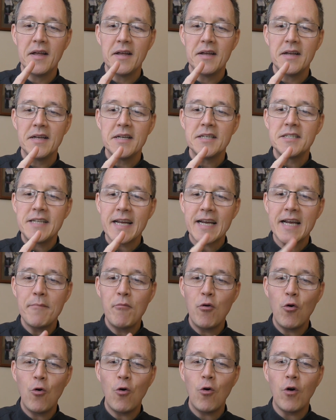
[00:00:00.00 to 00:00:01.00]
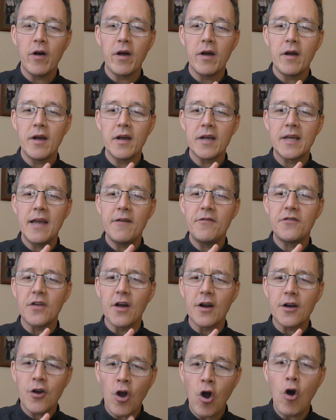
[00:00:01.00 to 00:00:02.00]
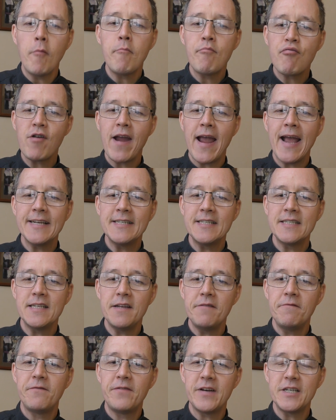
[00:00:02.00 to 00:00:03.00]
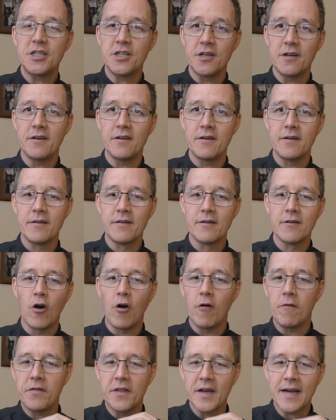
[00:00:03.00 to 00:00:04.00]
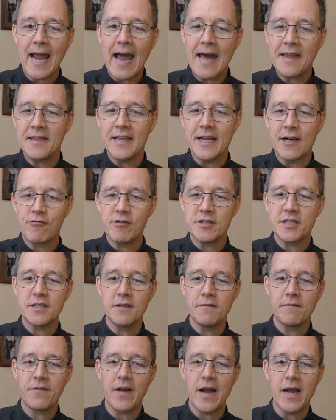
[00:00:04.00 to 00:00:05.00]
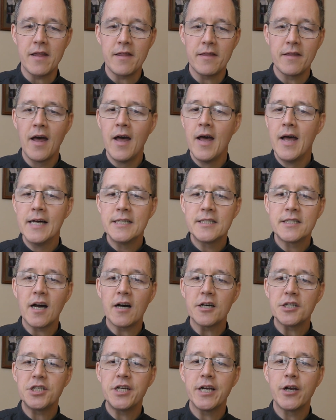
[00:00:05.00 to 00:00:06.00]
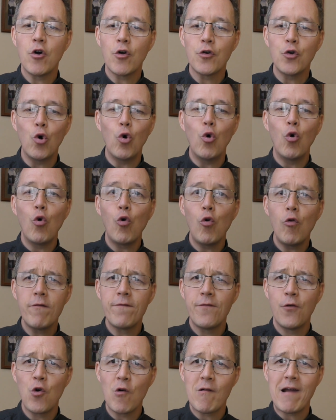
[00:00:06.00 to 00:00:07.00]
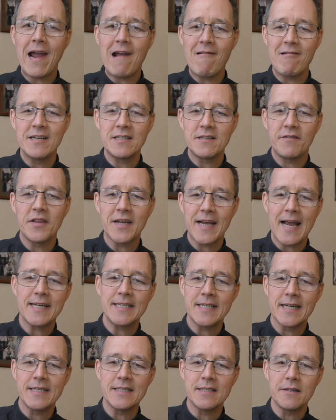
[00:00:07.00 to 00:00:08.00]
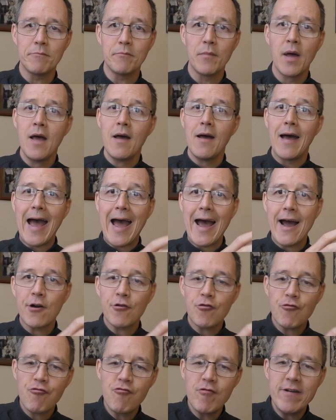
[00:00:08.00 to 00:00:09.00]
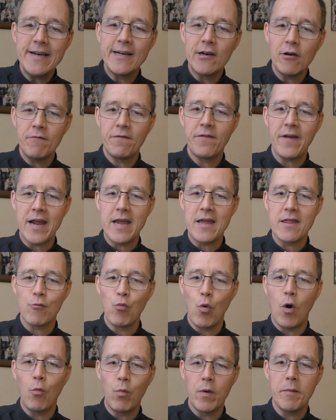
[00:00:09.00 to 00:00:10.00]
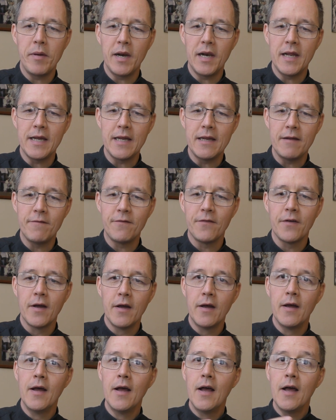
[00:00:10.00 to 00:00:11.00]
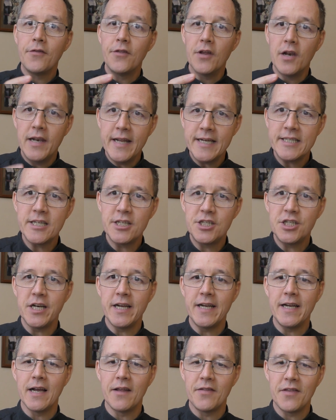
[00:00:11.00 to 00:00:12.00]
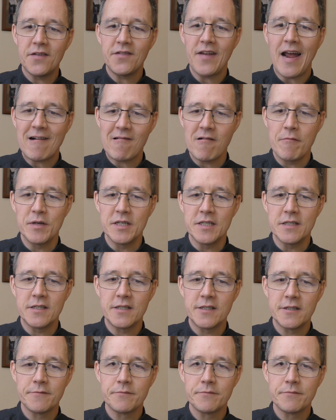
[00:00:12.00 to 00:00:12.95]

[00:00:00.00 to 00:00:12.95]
Sycamore gives a comprehensive vision of the Catholic Christian faith, touching on all four areas of the Catechism: our creedal faith, what we believe, the liturgy and the sacraments,